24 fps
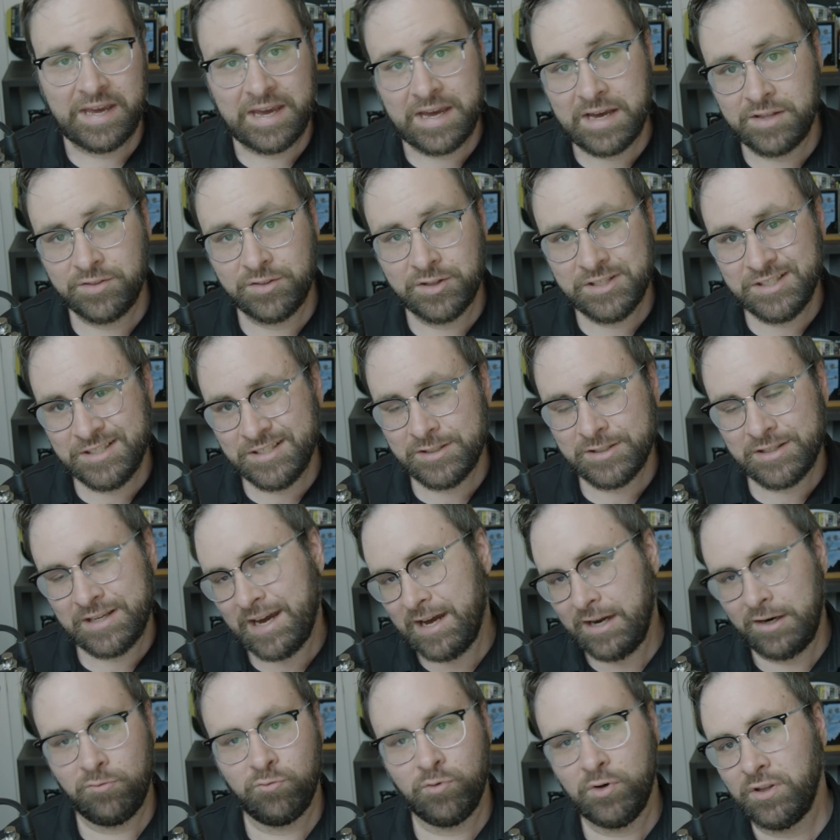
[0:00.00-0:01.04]
And this is
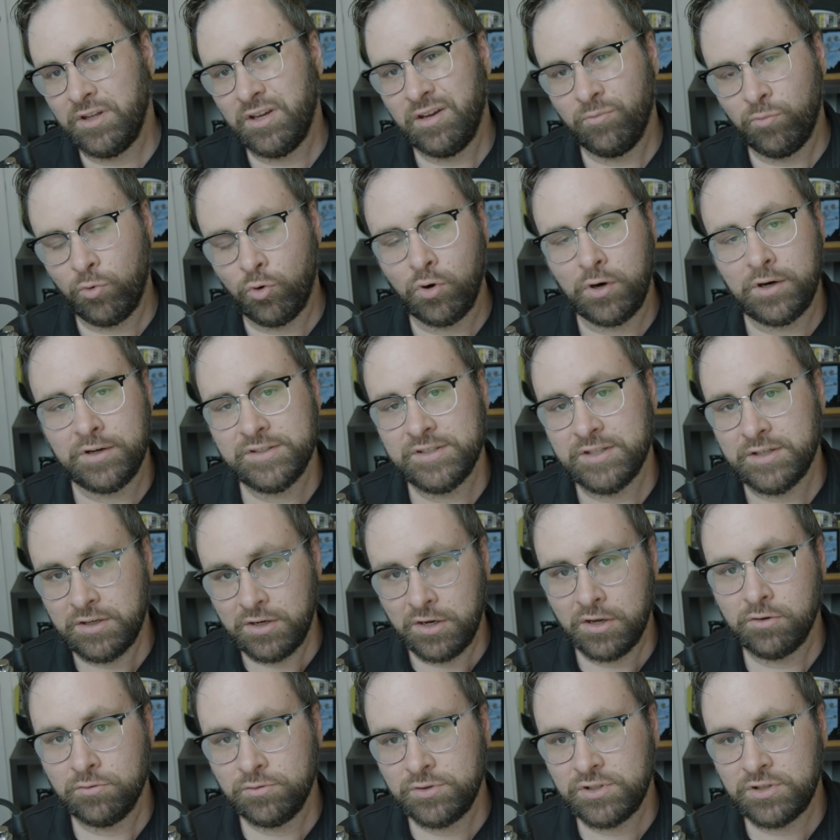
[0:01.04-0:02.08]
kind of really important to
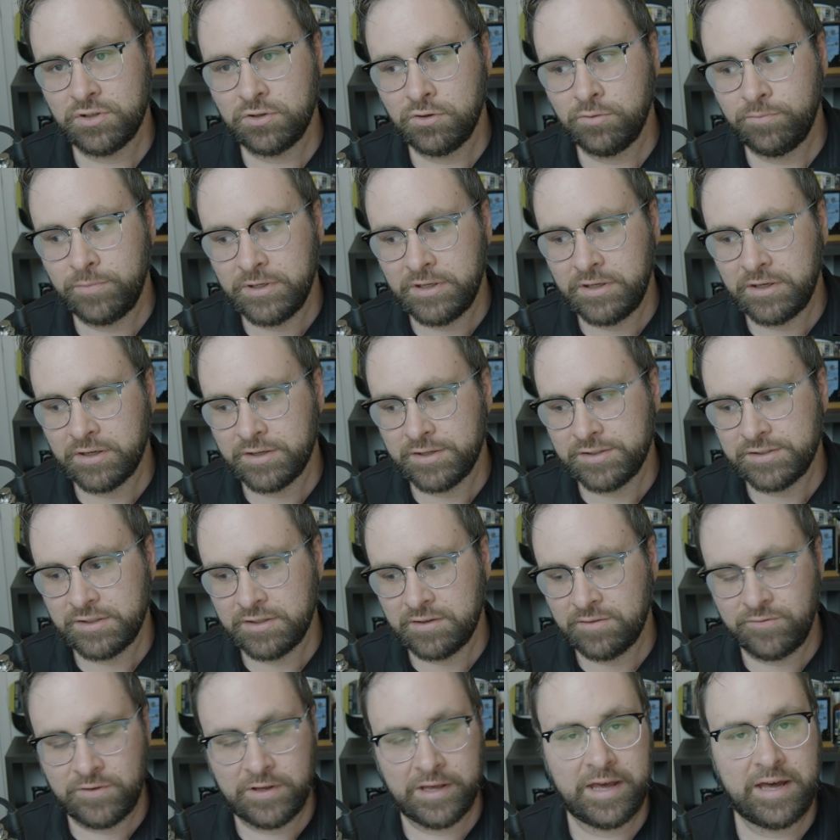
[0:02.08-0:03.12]
know too, because
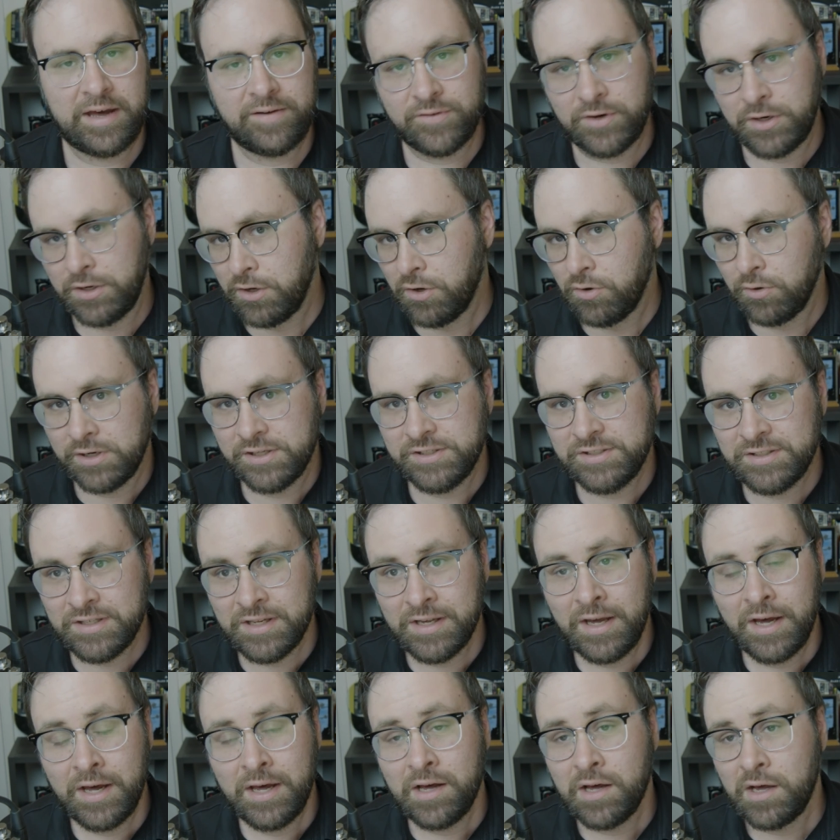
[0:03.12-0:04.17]
if you haven't noticed,
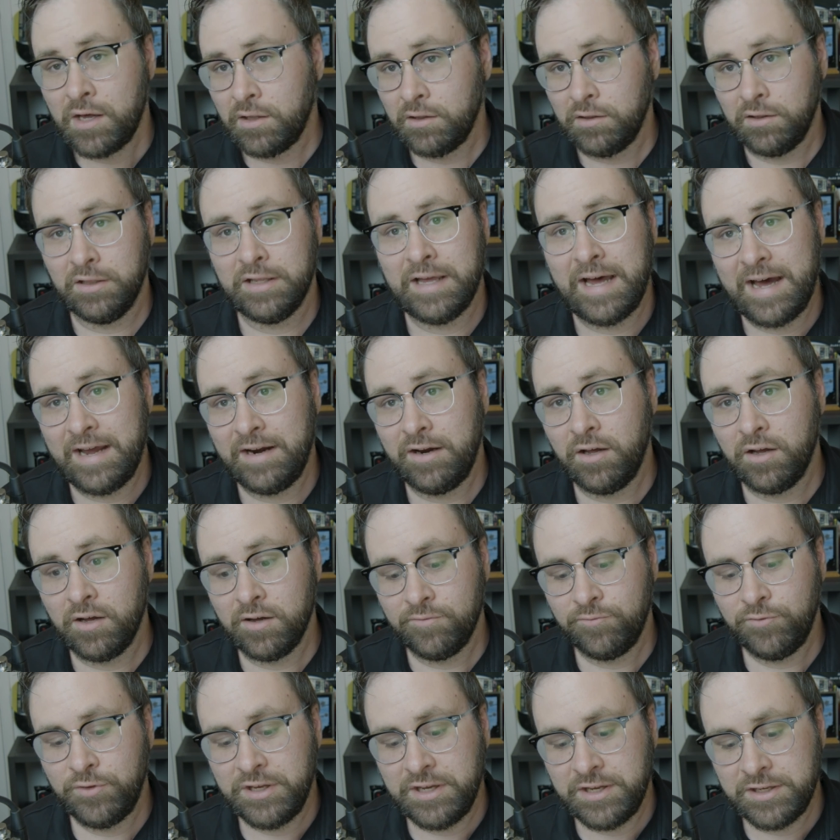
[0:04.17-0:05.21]
a lot
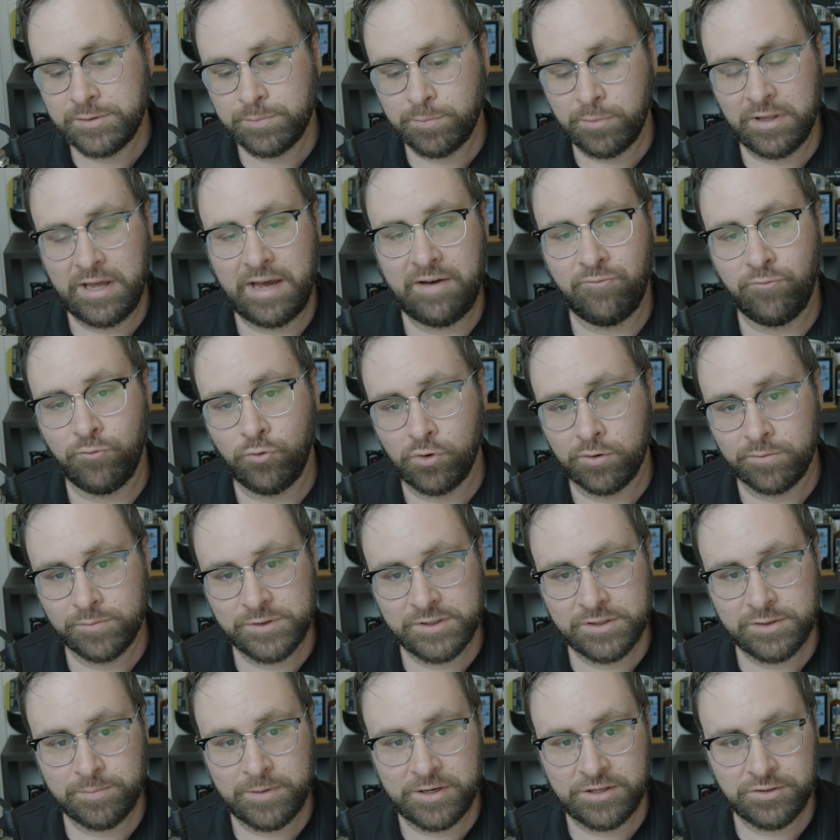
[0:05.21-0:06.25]
of these platforms,
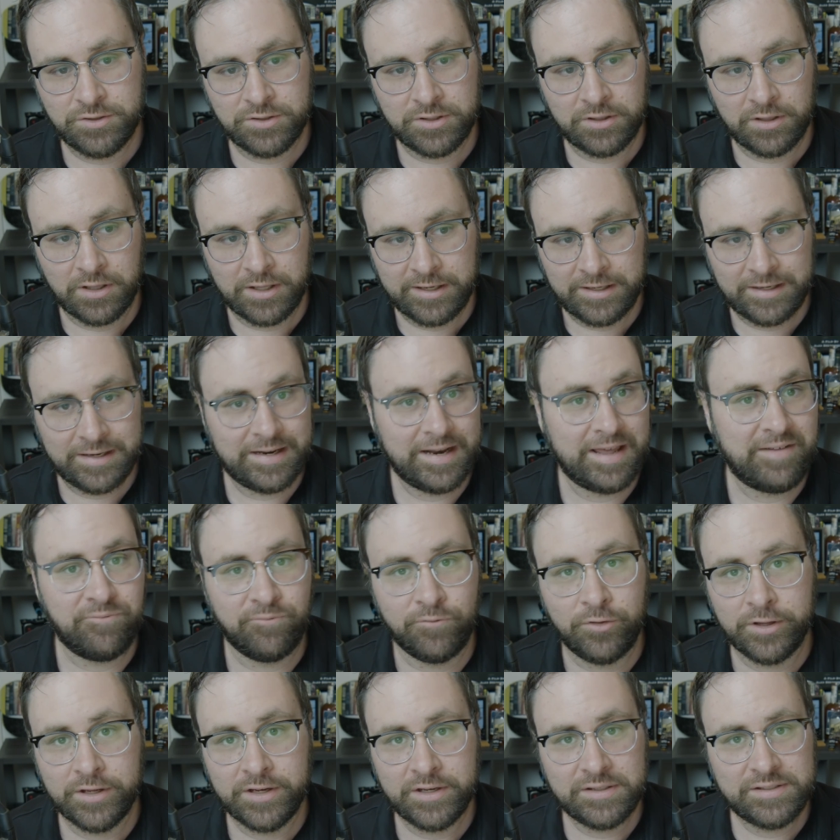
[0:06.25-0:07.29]
especially like
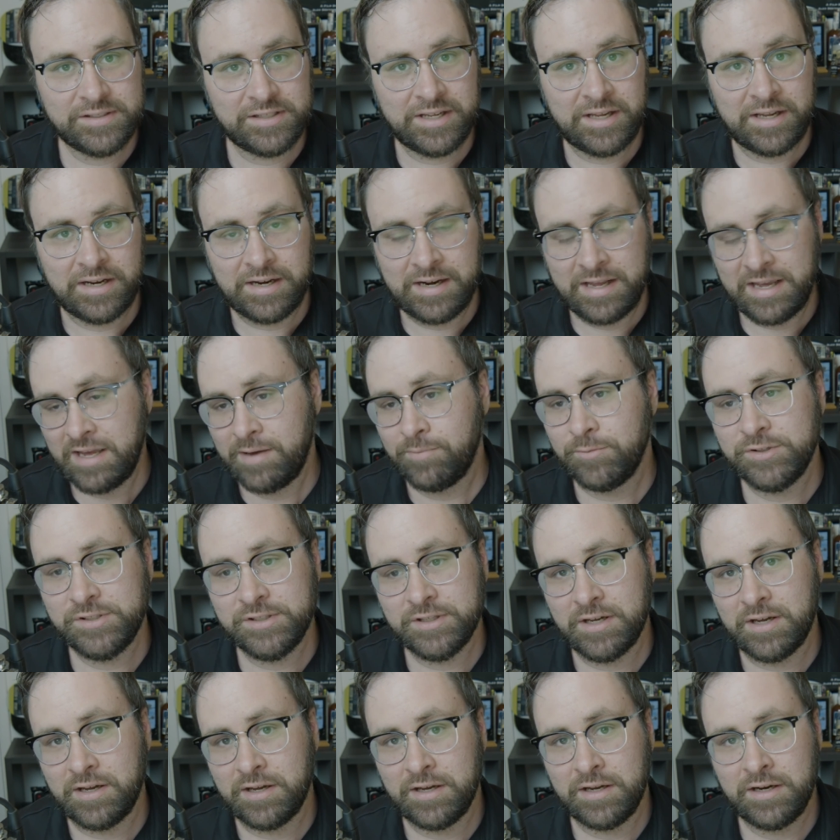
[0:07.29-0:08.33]
Netflix and
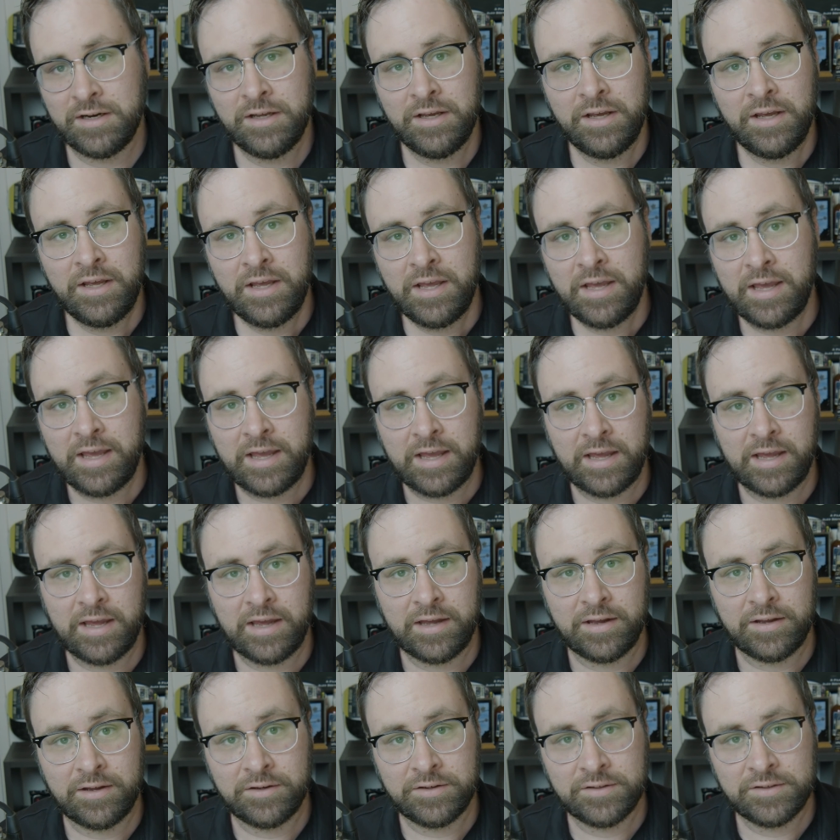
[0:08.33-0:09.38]
Amazon
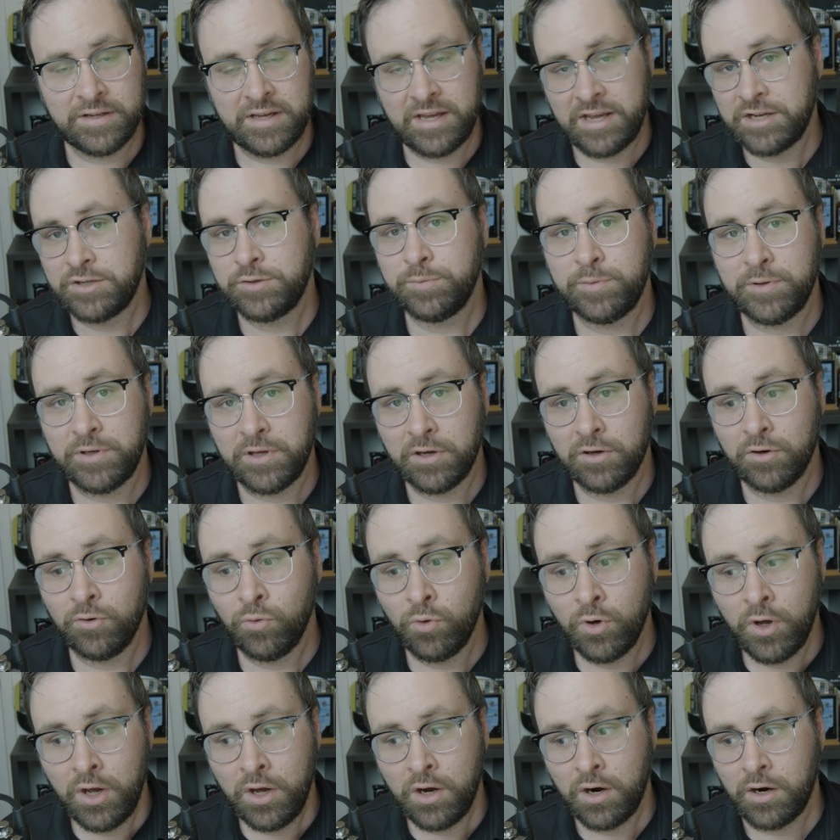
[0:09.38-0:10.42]
and HBO,
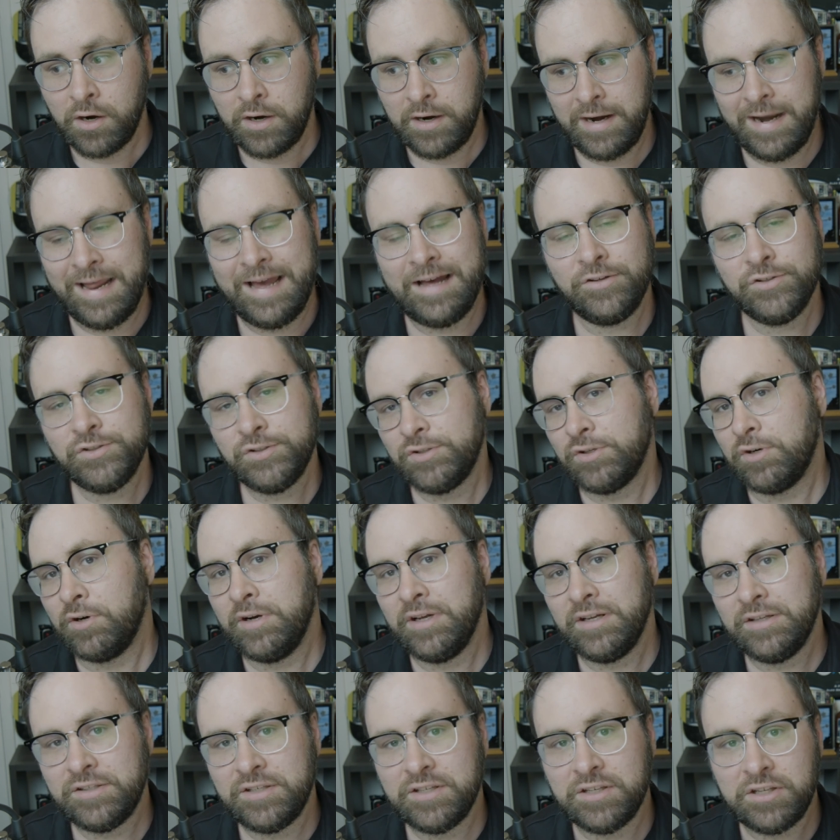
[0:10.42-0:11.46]
are now
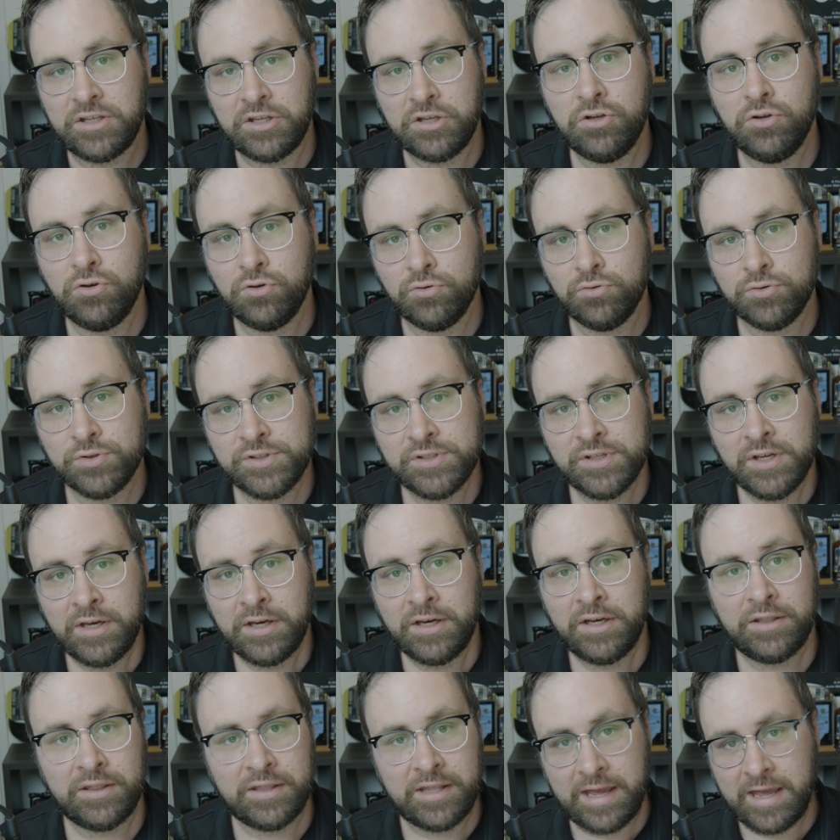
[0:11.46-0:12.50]
starting to use
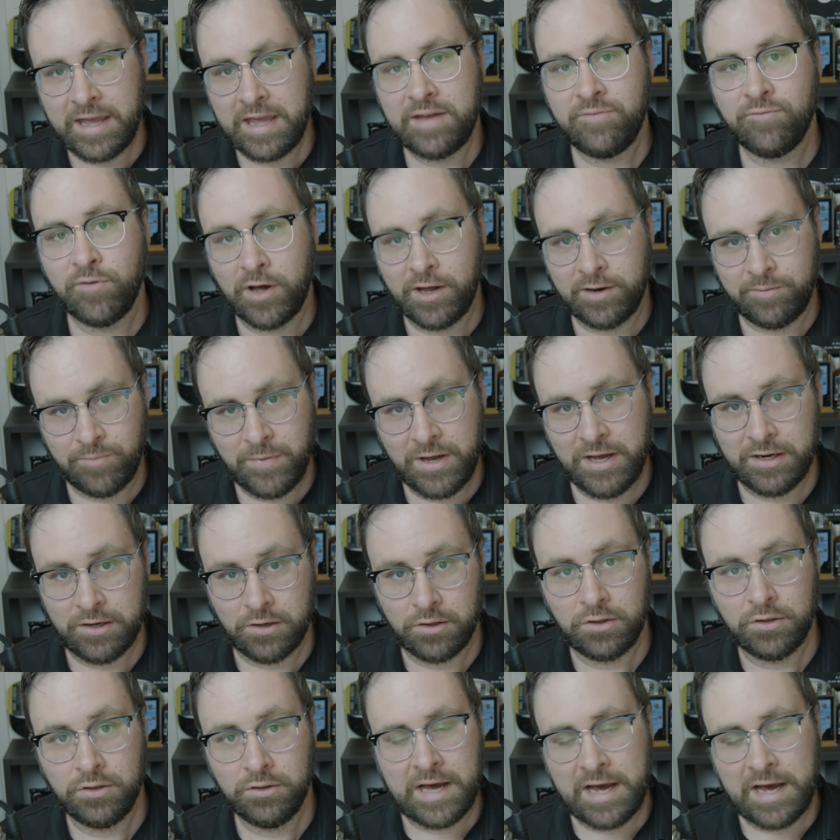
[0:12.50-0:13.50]
the AVOD model.